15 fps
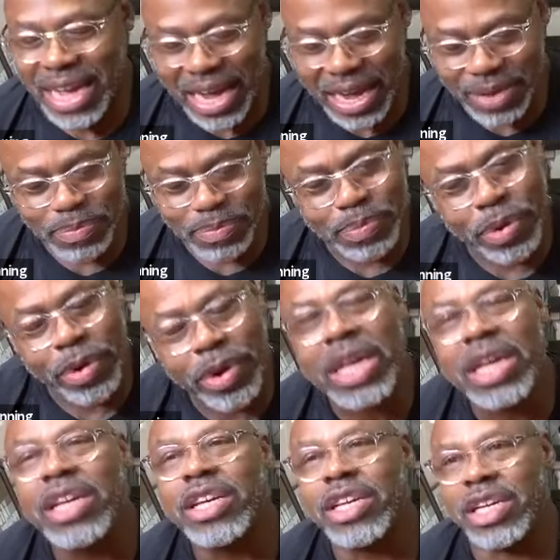I'm pretty
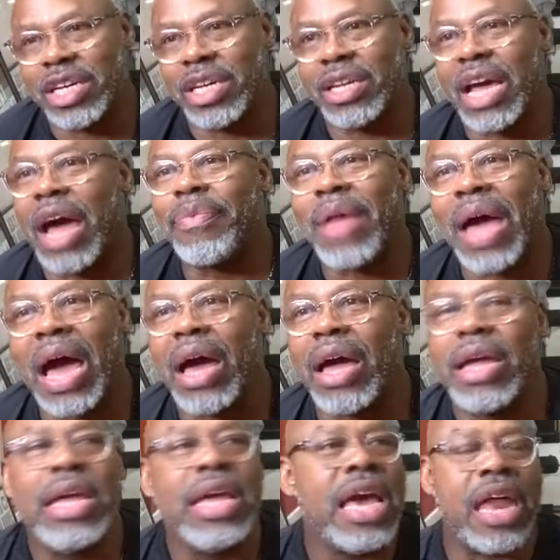good. And
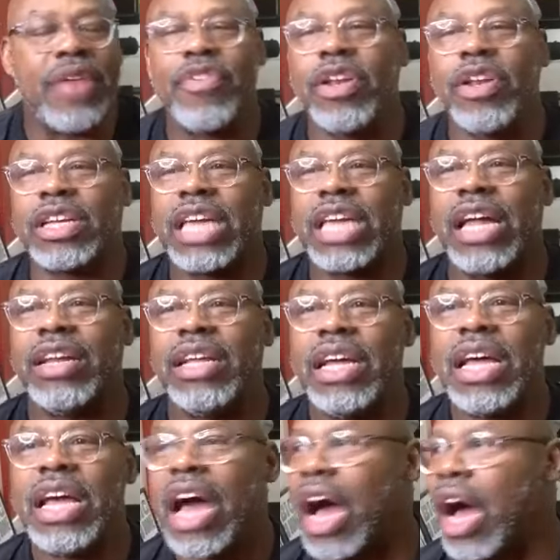if you look at
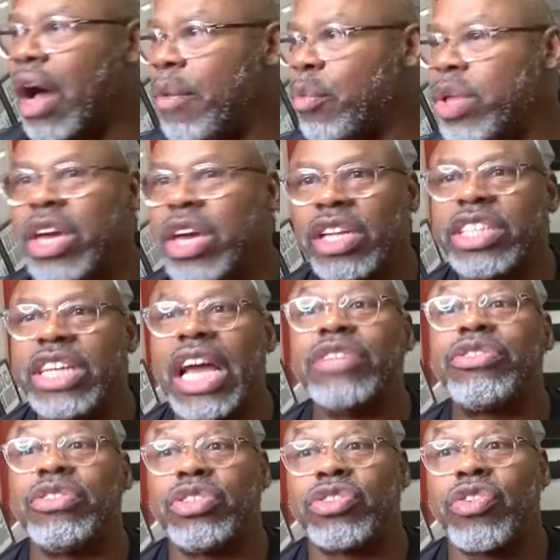when you get a chance,
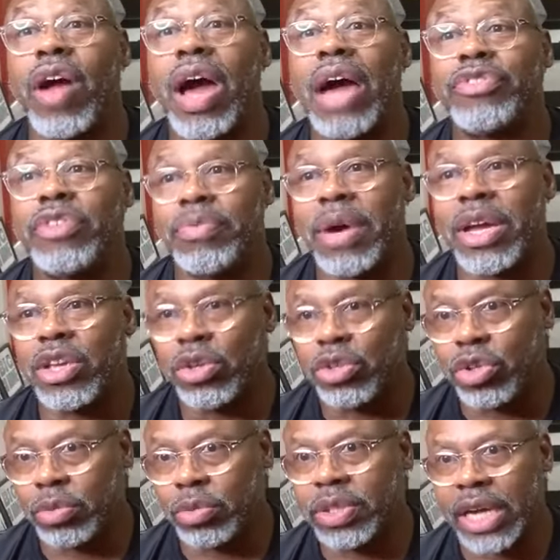subscribe to my
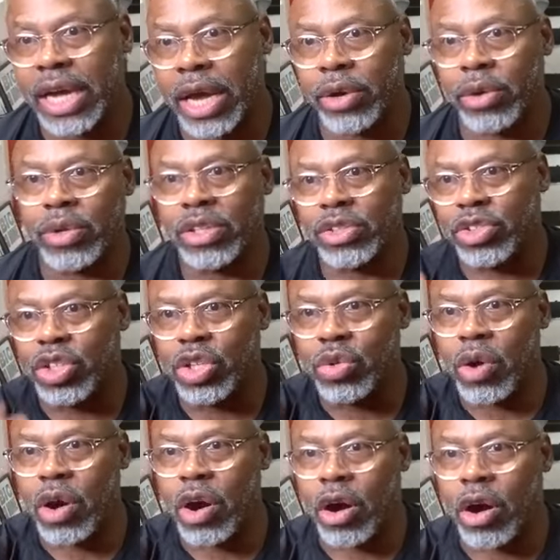YouTube channel. You
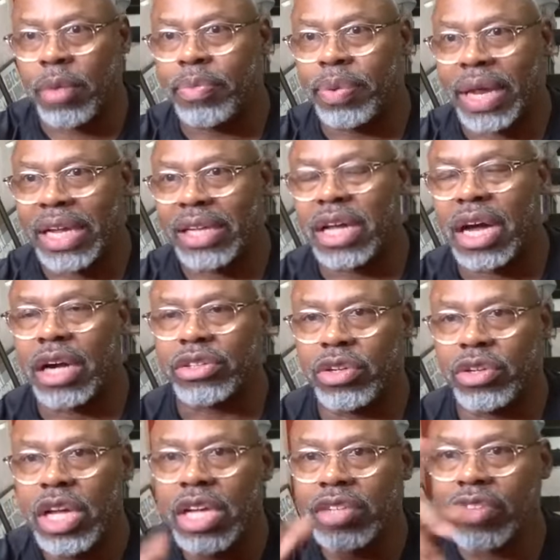are Plate Doctor.
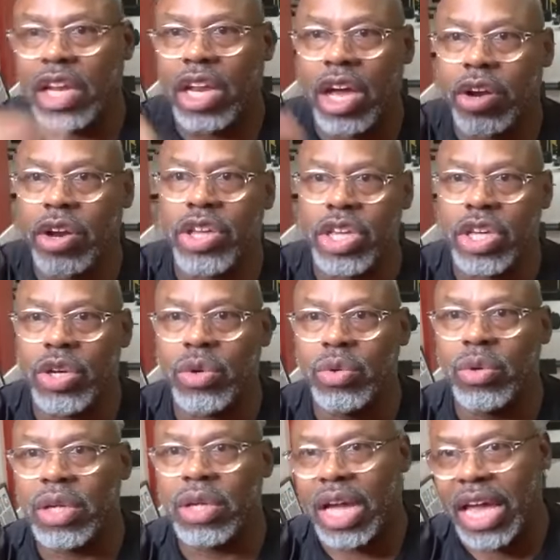The letter
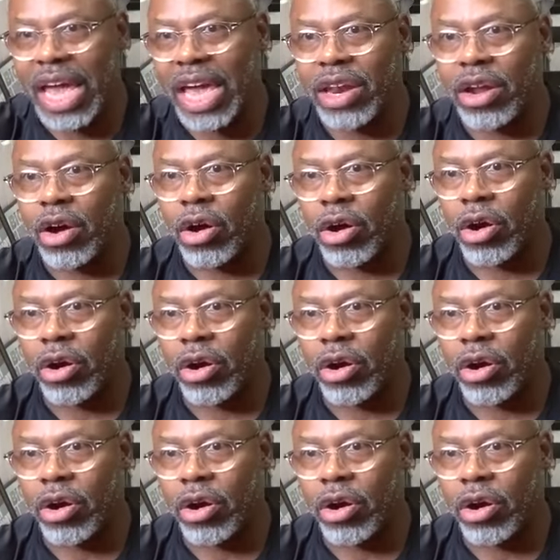U and R.